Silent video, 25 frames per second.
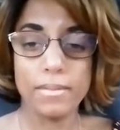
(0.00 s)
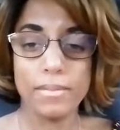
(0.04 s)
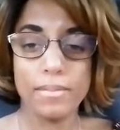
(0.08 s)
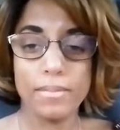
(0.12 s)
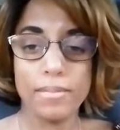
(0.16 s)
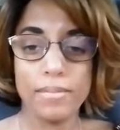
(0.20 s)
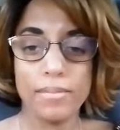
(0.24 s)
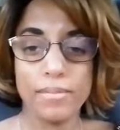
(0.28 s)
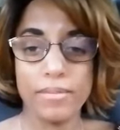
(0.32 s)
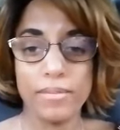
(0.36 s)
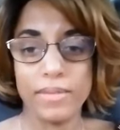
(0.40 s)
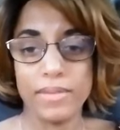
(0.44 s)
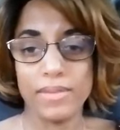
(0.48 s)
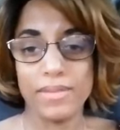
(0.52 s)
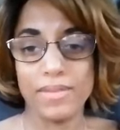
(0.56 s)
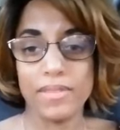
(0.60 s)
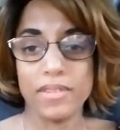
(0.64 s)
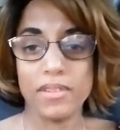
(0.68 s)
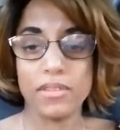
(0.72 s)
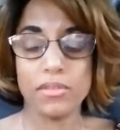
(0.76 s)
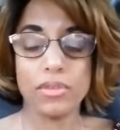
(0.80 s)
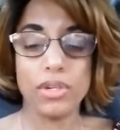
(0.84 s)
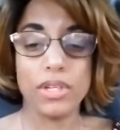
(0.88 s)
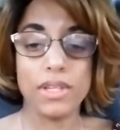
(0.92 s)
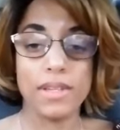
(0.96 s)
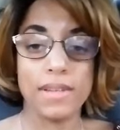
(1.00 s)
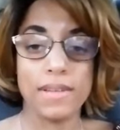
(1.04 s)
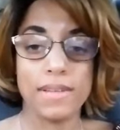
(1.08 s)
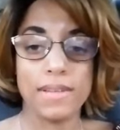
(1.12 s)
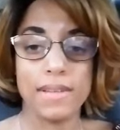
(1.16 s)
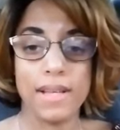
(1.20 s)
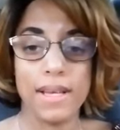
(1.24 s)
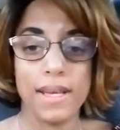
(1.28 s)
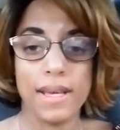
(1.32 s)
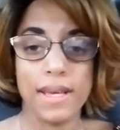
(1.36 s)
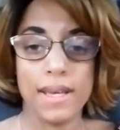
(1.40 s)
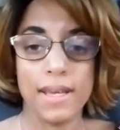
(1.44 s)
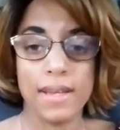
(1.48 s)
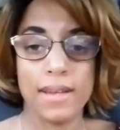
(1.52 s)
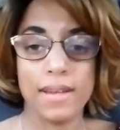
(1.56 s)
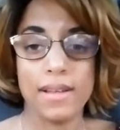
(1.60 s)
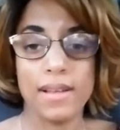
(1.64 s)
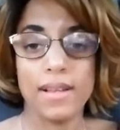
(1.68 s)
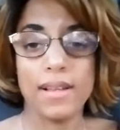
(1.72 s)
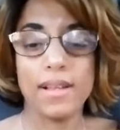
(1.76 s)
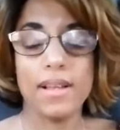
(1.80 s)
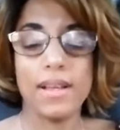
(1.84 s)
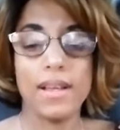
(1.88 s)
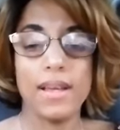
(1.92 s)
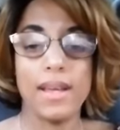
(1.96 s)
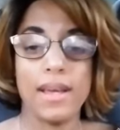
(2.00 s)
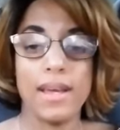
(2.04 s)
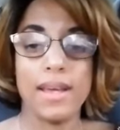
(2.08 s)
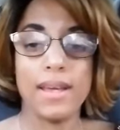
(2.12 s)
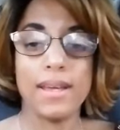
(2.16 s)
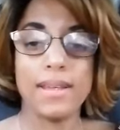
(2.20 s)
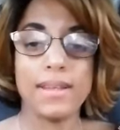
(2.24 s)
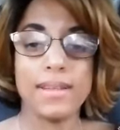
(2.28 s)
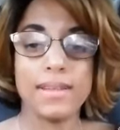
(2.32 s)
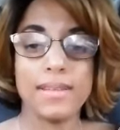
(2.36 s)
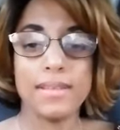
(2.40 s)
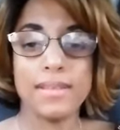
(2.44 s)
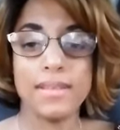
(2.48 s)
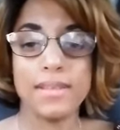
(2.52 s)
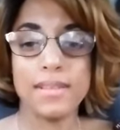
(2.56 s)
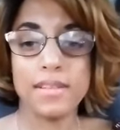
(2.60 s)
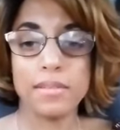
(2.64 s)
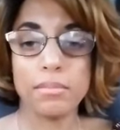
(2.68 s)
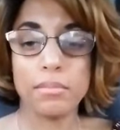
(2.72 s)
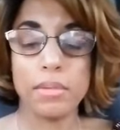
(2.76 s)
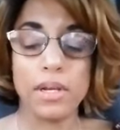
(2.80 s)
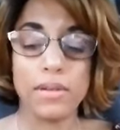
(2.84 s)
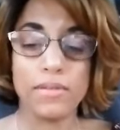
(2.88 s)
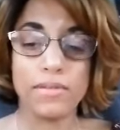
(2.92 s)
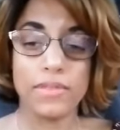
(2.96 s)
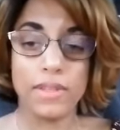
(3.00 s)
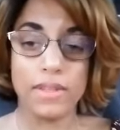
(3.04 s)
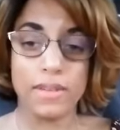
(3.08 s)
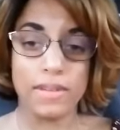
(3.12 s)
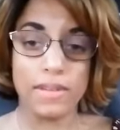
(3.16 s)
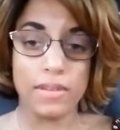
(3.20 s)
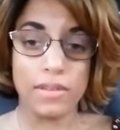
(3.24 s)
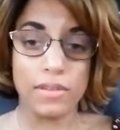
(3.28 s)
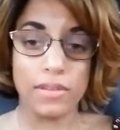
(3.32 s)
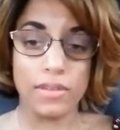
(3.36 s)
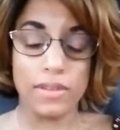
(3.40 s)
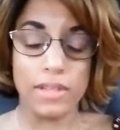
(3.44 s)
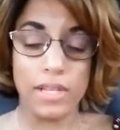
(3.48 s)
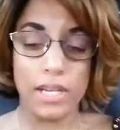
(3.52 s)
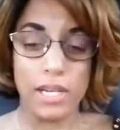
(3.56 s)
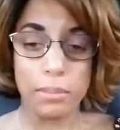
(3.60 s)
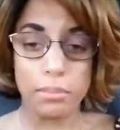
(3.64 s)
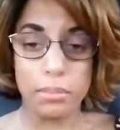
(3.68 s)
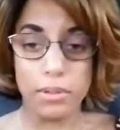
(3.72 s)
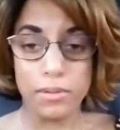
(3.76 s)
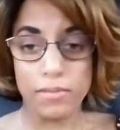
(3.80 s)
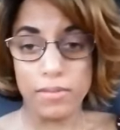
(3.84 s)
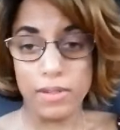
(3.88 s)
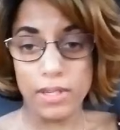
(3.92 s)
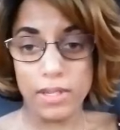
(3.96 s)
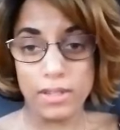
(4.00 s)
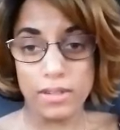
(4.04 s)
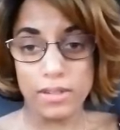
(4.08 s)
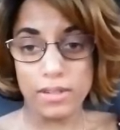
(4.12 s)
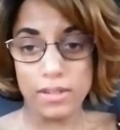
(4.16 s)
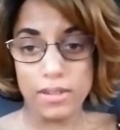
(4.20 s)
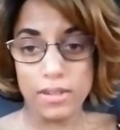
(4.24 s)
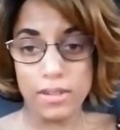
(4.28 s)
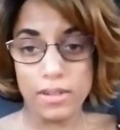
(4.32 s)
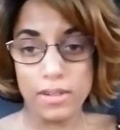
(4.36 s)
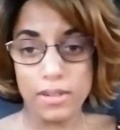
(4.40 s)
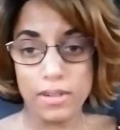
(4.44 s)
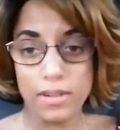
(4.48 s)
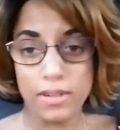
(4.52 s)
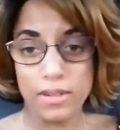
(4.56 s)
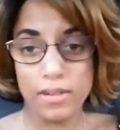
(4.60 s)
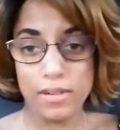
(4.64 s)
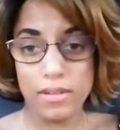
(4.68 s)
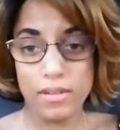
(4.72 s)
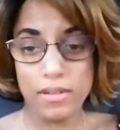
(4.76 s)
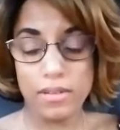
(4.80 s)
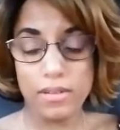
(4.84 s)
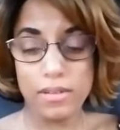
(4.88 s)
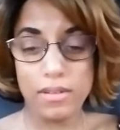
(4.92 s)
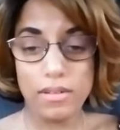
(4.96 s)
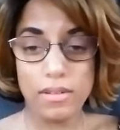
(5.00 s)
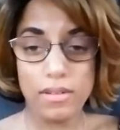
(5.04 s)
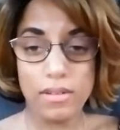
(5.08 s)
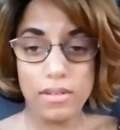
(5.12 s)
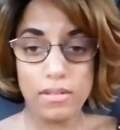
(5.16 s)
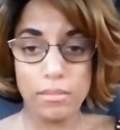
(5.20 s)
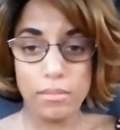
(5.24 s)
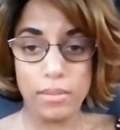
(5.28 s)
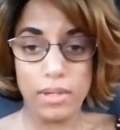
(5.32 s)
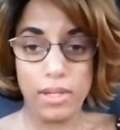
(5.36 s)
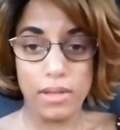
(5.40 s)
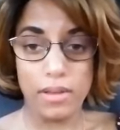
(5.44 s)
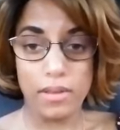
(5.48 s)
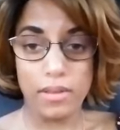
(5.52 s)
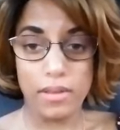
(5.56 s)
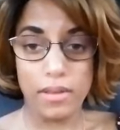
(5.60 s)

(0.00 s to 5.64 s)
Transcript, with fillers: And mm, it's really sad. And this month is Suicide Prevention Month.